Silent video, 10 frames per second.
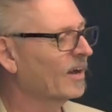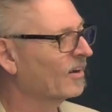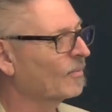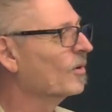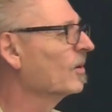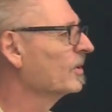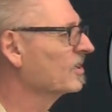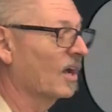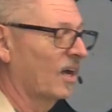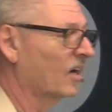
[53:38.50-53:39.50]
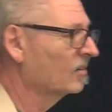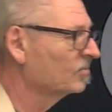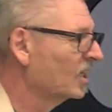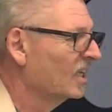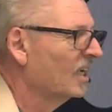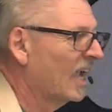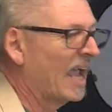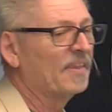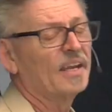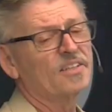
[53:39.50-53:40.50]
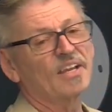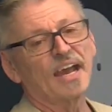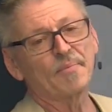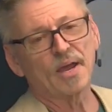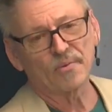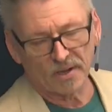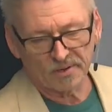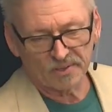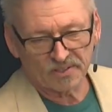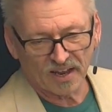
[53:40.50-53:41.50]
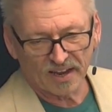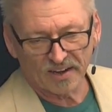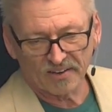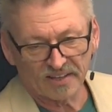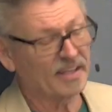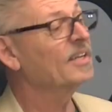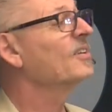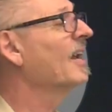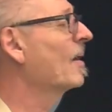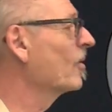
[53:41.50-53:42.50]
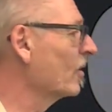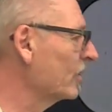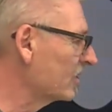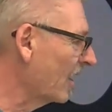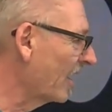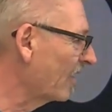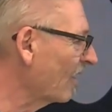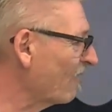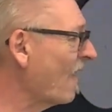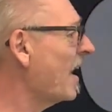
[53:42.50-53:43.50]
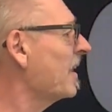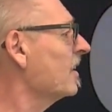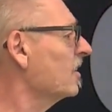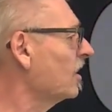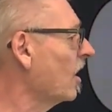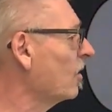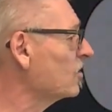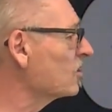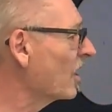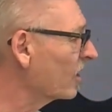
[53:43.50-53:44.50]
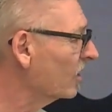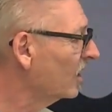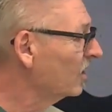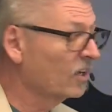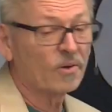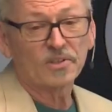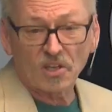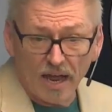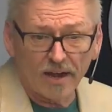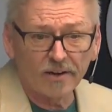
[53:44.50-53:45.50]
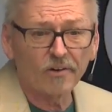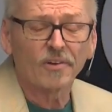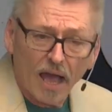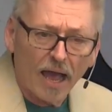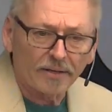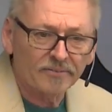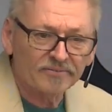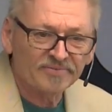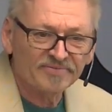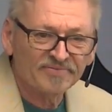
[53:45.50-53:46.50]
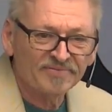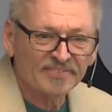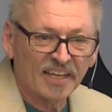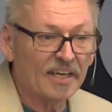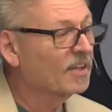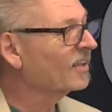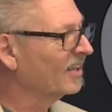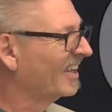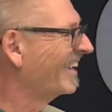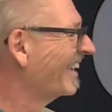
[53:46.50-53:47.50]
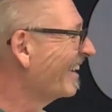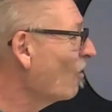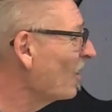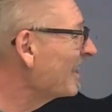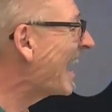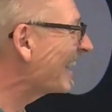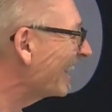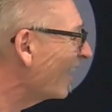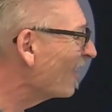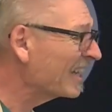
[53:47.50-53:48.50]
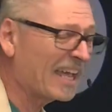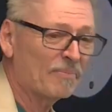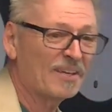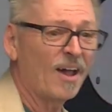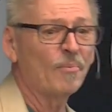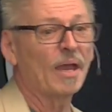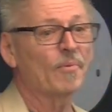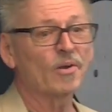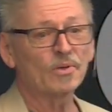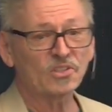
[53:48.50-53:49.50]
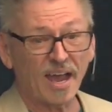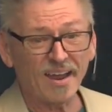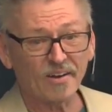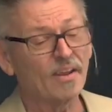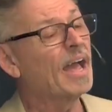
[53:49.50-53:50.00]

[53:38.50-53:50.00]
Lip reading: I'm going to retire." And then he say, "I'm not ready to retire." And then he say, "I'm going to retire." And I finally, you know, just like, "You're going to retire or not?" And in that year, he kept telling me, "I'm going to retire."